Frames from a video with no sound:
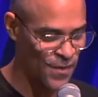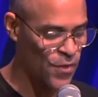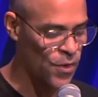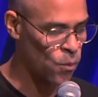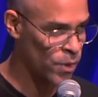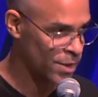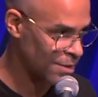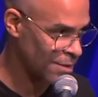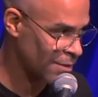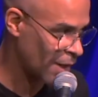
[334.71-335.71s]
The
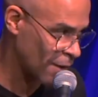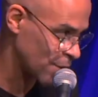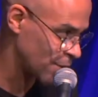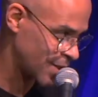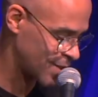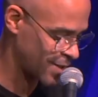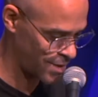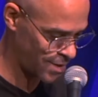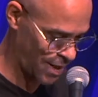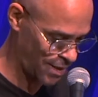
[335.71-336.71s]
winter of our
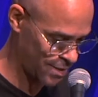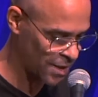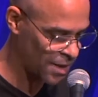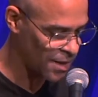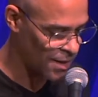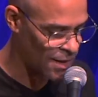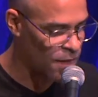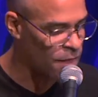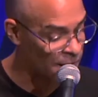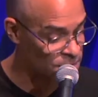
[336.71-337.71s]
discontent.
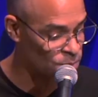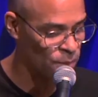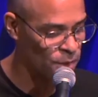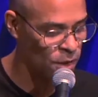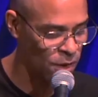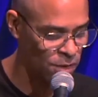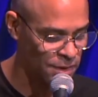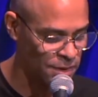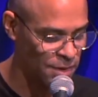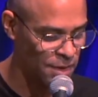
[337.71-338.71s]
That's what we called
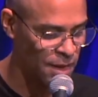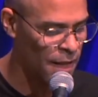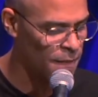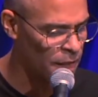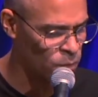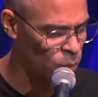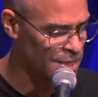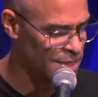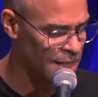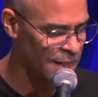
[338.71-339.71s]
it. And that
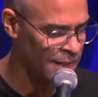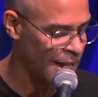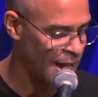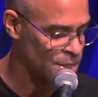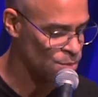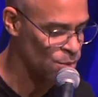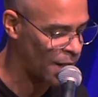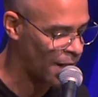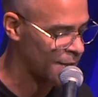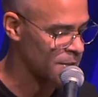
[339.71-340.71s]
whiskey and casserole
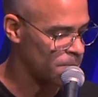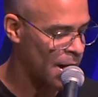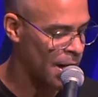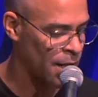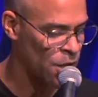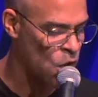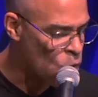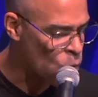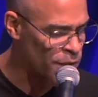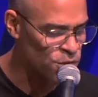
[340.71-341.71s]
got us by.
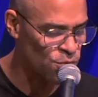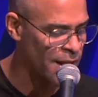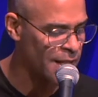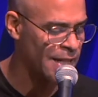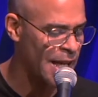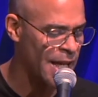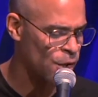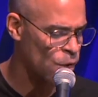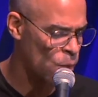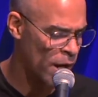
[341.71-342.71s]
We drank and ate
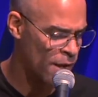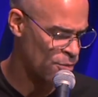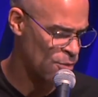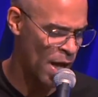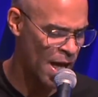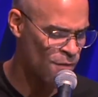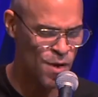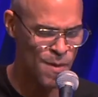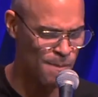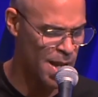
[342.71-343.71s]
our way through
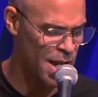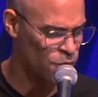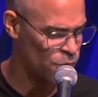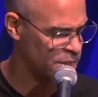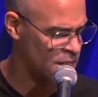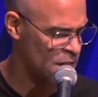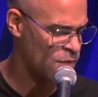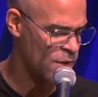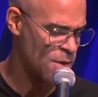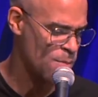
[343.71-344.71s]
every
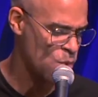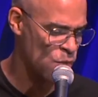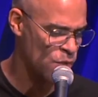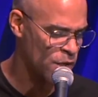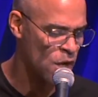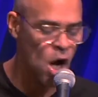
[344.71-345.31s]
made-for-TV movie,